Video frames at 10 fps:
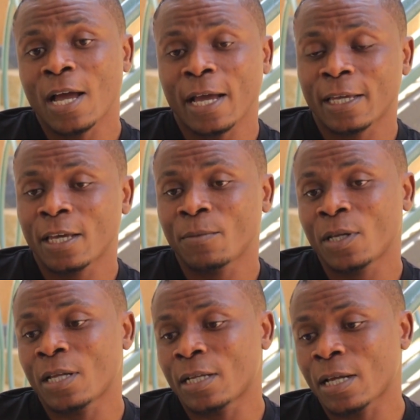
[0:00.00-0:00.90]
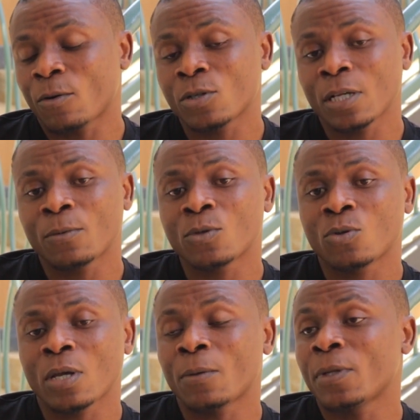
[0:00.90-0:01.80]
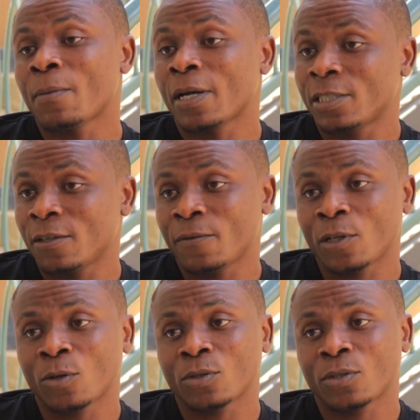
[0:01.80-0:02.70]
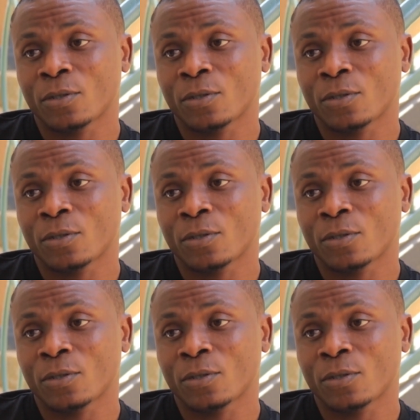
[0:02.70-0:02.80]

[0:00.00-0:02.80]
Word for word: I came in and I was able to help them achieve a lot.